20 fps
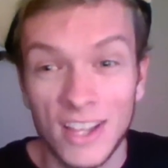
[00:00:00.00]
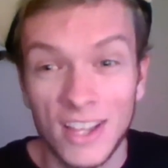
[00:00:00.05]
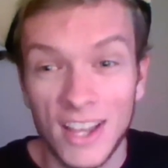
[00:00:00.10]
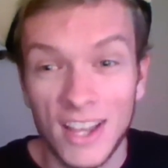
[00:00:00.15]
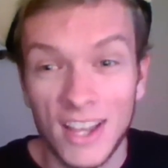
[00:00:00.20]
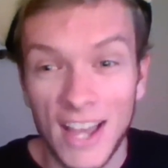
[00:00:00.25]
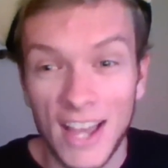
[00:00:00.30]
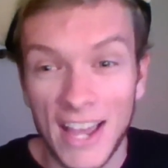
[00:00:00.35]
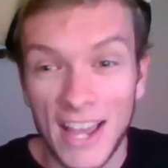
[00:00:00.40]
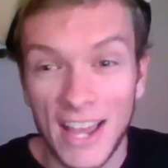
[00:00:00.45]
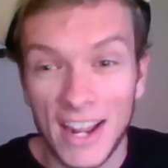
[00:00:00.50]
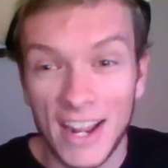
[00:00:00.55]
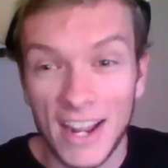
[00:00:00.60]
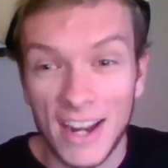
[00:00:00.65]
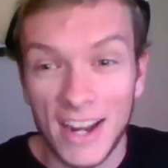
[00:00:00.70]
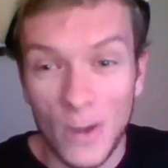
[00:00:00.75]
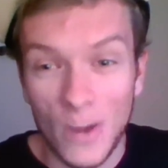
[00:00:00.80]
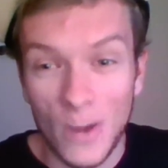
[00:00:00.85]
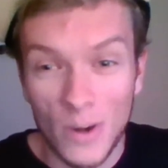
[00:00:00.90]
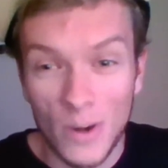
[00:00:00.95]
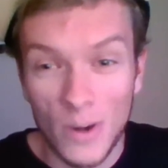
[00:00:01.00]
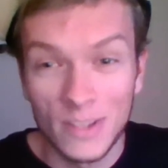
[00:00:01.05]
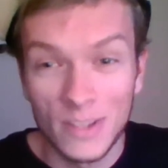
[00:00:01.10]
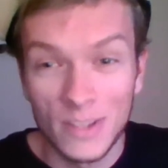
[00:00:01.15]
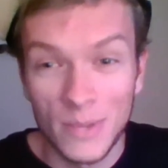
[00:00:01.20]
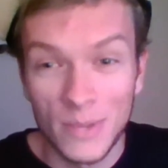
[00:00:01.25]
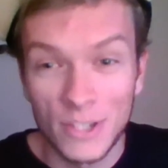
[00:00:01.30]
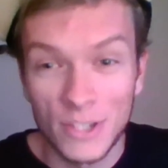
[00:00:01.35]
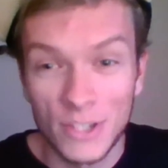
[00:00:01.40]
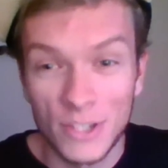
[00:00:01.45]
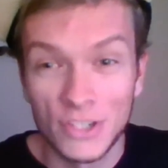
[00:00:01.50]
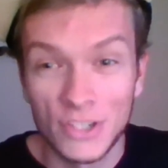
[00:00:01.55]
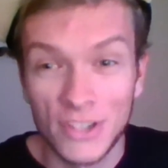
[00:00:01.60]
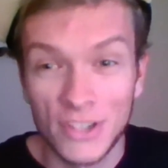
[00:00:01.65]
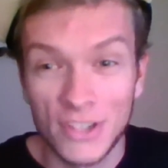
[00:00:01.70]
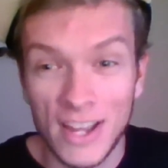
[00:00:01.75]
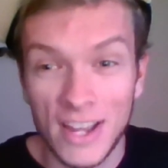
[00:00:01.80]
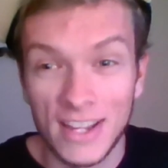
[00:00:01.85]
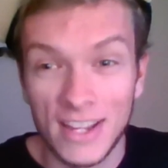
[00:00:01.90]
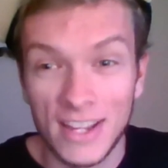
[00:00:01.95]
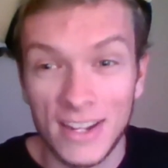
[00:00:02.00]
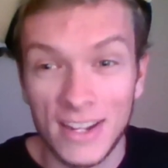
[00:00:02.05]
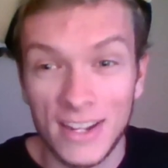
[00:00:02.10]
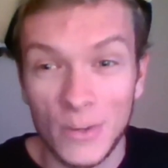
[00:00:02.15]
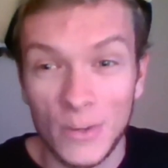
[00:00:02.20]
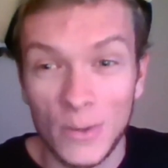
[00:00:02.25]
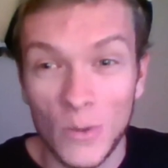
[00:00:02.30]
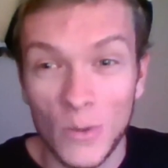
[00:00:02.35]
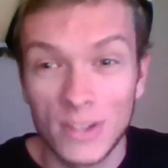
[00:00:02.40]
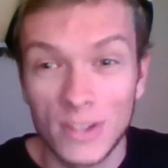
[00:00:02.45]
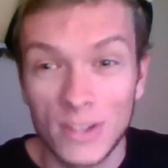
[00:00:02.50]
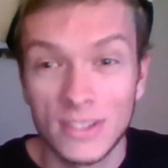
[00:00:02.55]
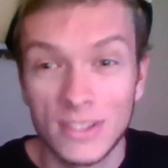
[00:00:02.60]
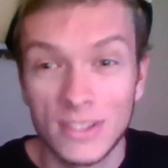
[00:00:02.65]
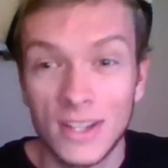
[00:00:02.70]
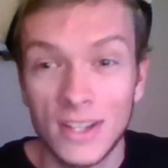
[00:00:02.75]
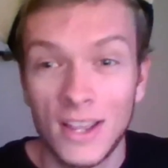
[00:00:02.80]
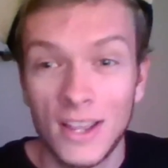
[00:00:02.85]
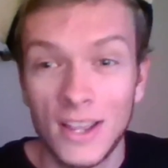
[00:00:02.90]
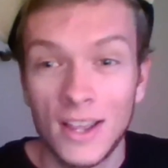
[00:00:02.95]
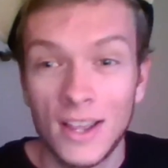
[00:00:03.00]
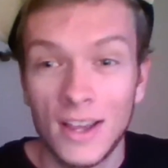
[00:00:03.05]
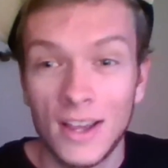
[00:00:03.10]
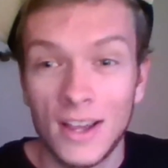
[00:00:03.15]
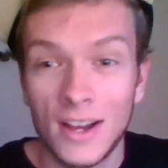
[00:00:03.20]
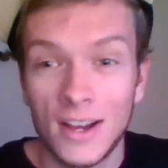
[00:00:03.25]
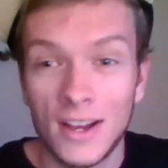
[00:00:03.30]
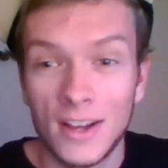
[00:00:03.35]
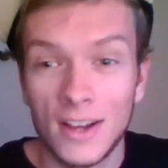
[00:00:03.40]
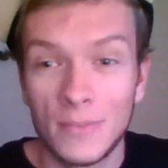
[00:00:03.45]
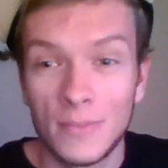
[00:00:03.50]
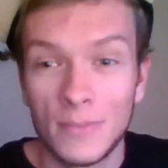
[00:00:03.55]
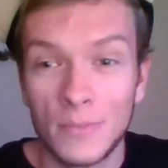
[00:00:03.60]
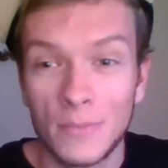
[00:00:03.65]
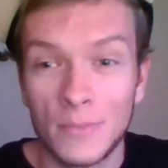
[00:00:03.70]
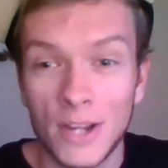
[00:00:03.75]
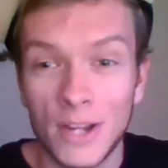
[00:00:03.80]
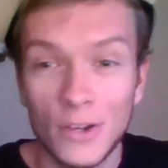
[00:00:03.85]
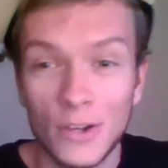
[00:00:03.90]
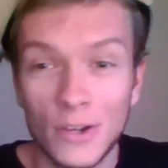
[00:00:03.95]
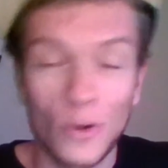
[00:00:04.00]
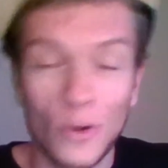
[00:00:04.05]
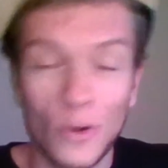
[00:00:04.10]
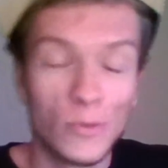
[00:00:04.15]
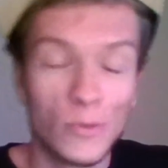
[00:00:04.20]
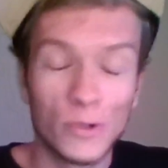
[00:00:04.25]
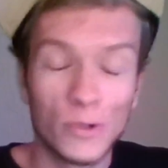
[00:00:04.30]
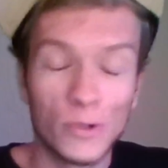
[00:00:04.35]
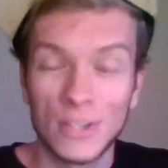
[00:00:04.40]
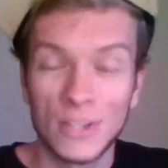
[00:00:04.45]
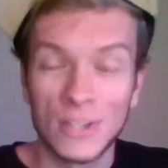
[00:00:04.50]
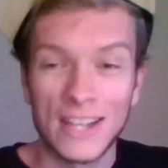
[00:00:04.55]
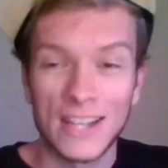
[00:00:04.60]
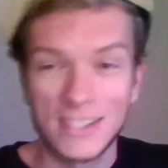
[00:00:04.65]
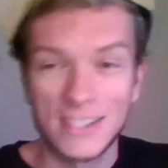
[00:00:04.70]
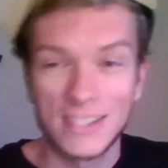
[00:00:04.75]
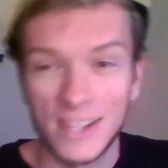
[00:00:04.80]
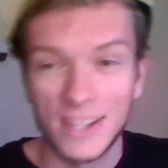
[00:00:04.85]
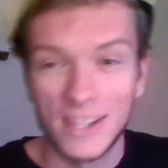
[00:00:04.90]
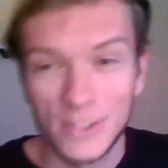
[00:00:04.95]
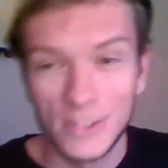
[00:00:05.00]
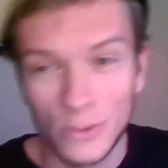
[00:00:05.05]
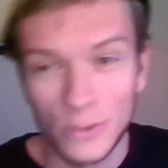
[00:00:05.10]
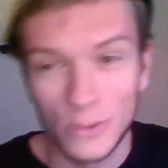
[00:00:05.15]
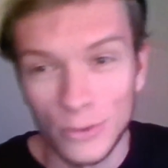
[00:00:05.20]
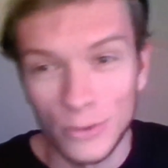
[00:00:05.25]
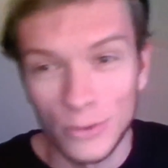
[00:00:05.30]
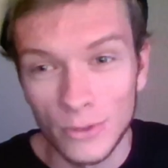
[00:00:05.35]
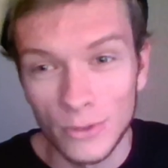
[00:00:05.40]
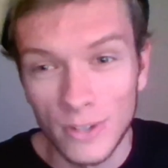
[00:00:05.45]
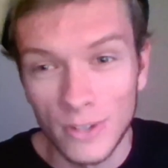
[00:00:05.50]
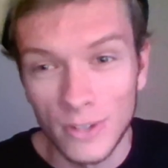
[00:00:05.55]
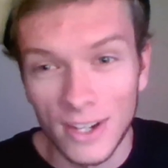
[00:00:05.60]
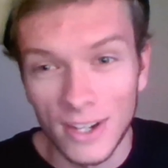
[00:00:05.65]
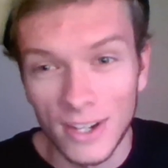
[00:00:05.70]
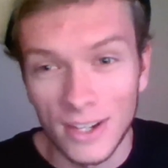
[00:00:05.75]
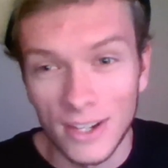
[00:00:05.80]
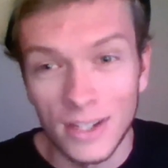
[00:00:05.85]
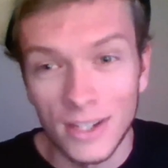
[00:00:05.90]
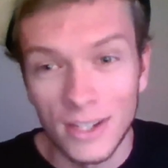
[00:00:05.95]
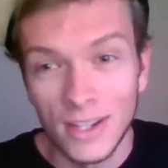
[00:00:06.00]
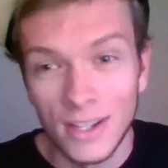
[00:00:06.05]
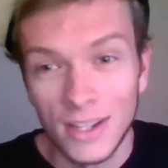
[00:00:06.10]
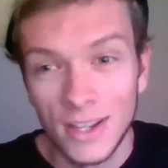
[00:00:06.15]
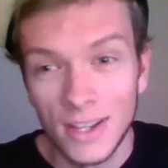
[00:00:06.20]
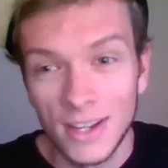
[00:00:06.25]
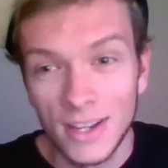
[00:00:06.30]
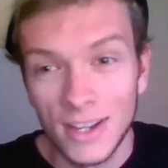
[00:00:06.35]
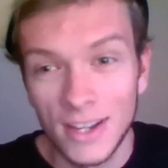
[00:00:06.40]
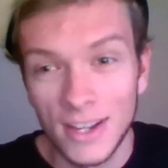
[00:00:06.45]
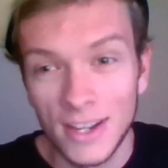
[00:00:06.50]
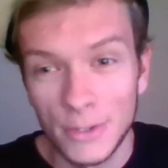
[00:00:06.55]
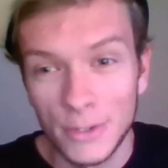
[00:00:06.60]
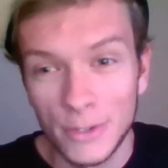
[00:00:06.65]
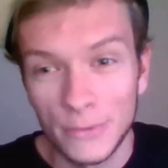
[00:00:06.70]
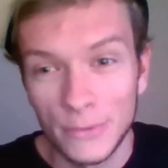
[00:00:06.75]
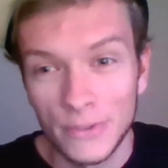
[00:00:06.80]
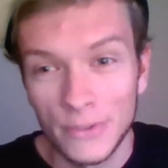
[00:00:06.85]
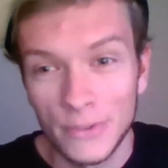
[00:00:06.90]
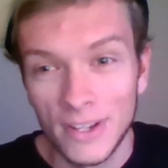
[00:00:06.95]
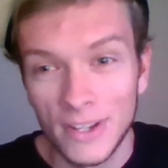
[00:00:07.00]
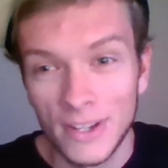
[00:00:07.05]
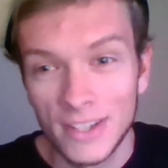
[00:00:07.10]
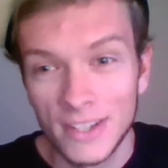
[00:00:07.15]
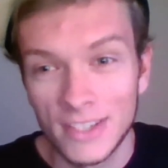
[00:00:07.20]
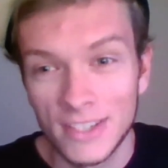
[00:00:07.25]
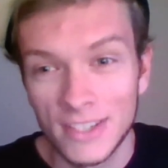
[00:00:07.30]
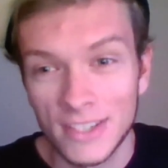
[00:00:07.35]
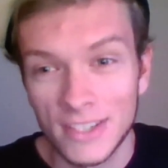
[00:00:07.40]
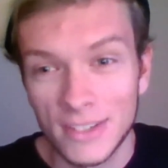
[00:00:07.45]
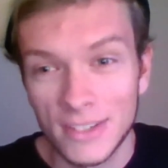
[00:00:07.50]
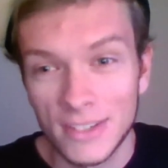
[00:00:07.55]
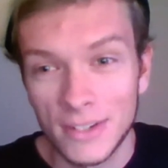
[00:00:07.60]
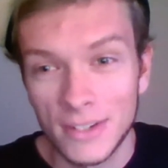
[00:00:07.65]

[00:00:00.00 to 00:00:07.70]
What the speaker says: and I wanted to make sure that it wasn't my normal lackadaisical kind of just